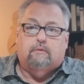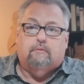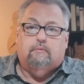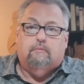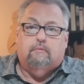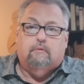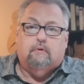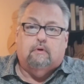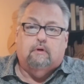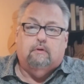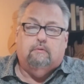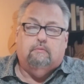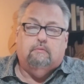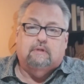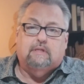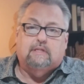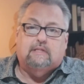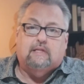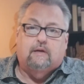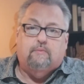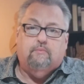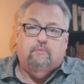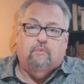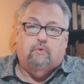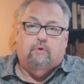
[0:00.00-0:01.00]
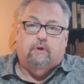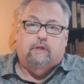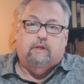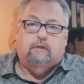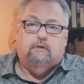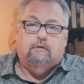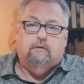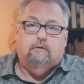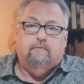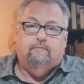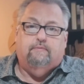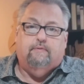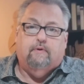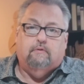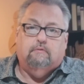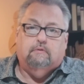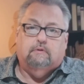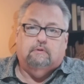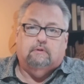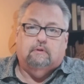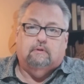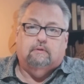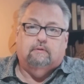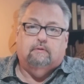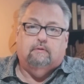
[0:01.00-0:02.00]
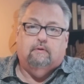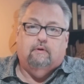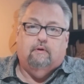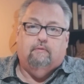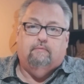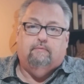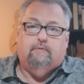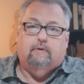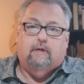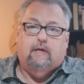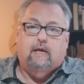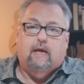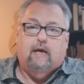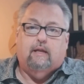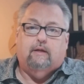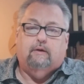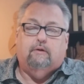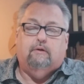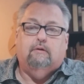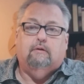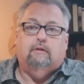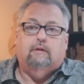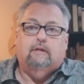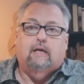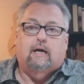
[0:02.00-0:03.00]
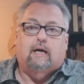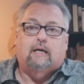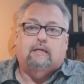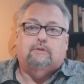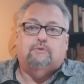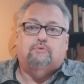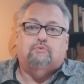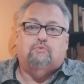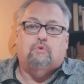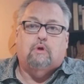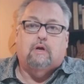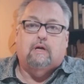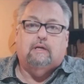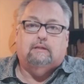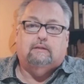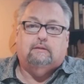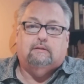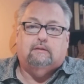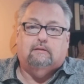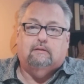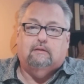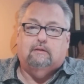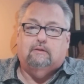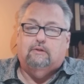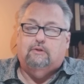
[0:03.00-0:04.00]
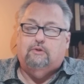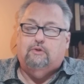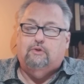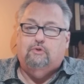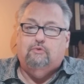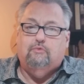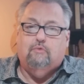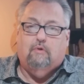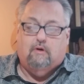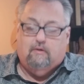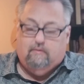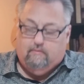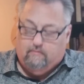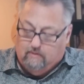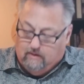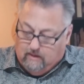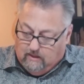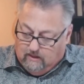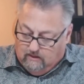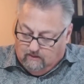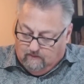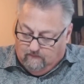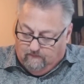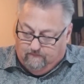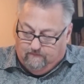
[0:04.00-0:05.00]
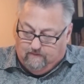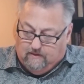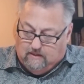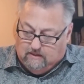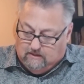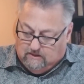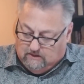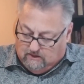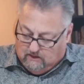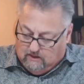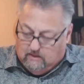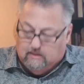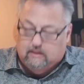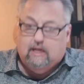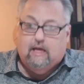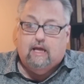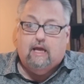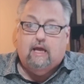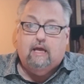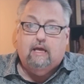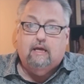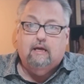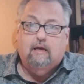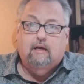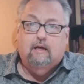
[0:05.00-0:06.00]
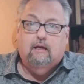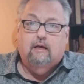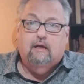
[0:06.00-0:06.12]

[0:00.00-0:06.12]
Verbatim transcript: Well, good Wednesday morning to you folks. Hopefully you had a good night's rest and you are ready to face the day.